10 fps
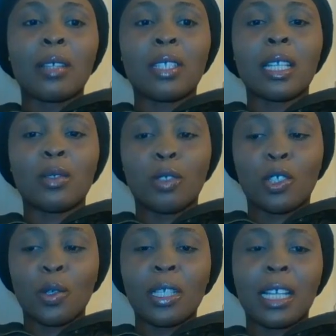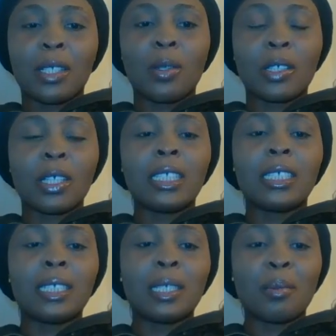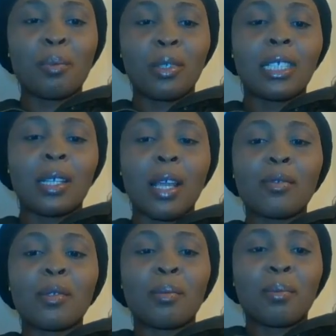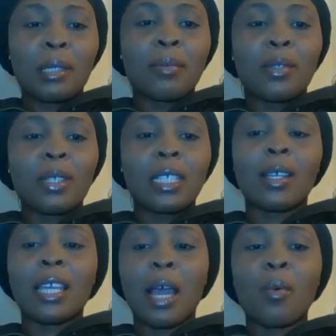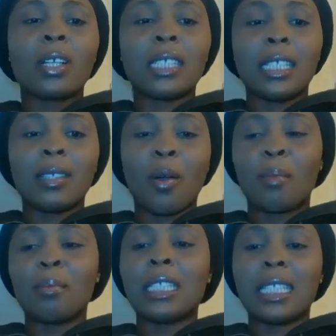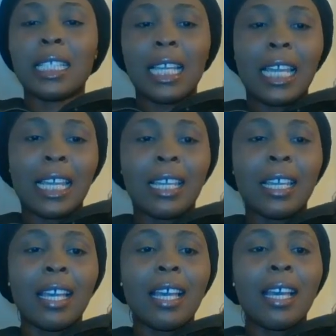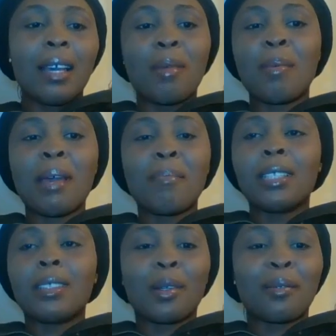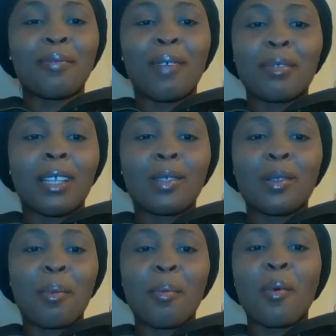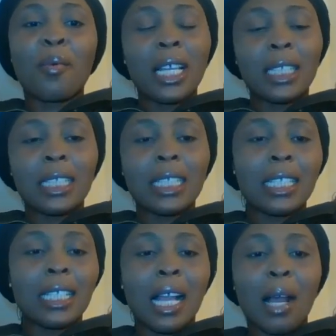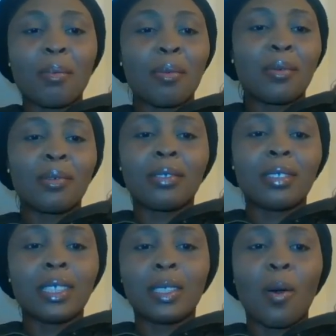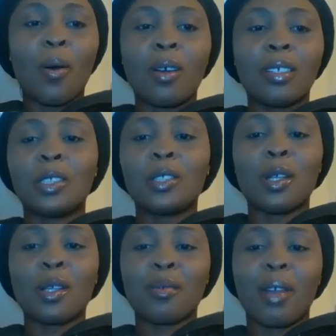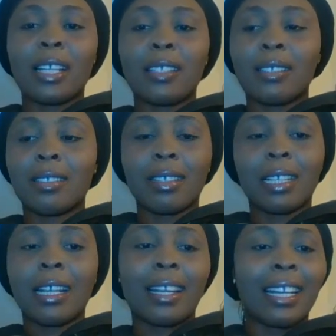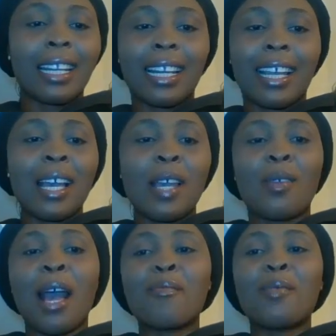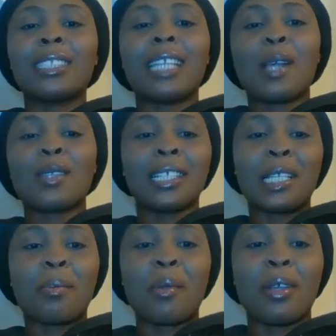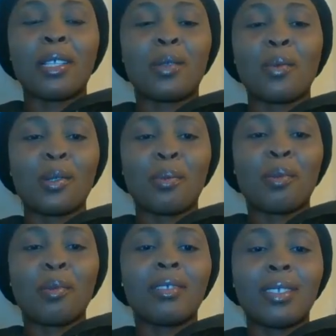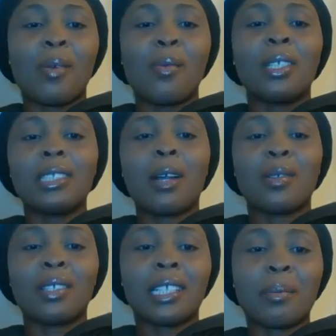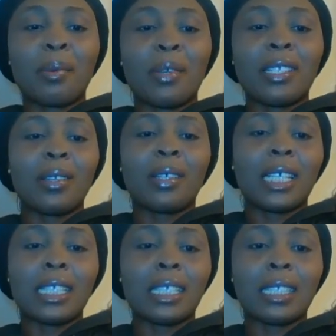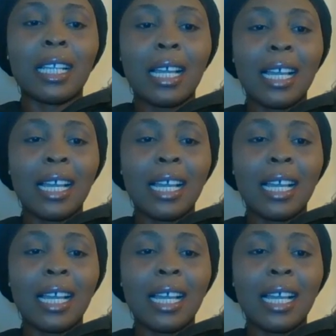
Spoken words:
said, to show that you actually did this project, you have to specifically say, okay, I worked in community A. Maybe I mentored 5,000 people. Where did this thing happen? Or you should just write, blah, blah, blah. You have 1,000 experience. You want to put your 1,000 experience in your essay.